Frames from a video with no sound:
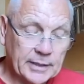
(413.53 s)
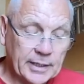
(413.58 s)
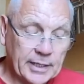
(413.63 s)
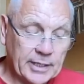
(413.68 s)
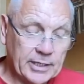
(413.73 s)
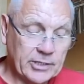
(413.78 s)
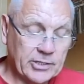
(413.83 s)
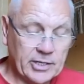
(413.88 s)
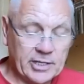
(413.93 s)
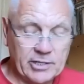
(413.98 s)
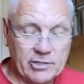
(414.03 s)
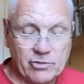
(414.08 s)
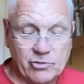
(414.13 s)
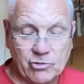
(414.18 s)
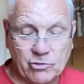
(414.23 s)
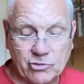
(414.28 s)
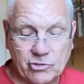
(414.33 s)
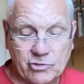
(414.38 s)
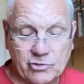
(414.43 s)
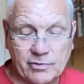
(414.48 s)
It
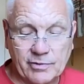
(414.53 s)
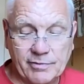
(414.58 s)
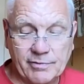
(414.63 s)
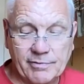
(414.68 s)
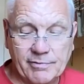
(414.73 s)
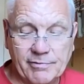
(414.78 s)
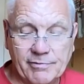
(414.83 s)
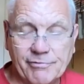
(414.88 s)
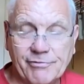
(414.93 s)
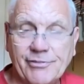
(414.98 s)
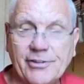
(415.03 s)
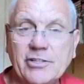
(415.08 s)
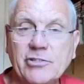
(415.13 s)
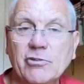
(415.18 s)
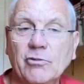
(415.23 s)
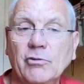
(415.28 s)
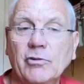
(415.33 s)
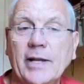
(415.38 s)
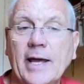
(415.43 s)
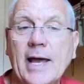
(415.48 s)
just
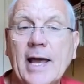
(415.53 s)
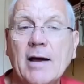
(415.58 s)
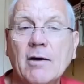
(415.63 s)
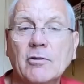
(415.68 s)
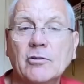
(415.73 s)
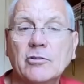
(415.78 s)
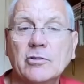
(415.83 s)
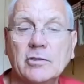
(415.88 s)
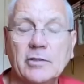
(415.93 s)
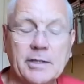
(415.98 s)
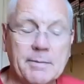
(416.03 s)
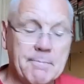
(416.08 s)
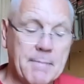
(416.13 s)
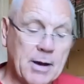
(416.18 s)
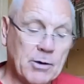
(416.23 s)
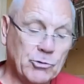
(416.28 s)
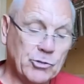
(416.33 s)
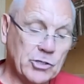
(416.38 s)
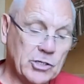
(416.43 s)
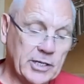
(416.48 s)
fizzled out
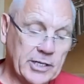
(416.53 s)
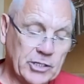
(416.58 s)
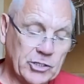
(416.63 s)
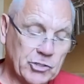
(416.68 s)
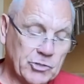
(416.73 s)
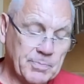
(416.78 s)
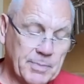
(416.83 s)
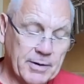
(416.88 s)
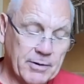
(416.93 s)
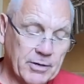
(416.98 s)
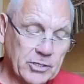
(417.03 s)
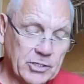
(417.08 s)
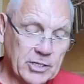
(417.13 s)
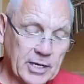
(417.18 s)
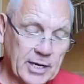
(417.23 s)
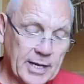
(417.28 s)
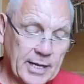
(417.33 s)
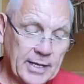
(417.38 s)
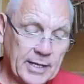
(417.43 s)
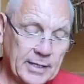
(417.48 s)
emotionally and
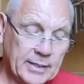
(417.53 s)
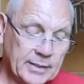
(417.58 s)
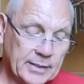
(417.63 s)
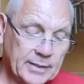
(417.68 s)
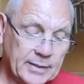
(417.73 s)
spiritually.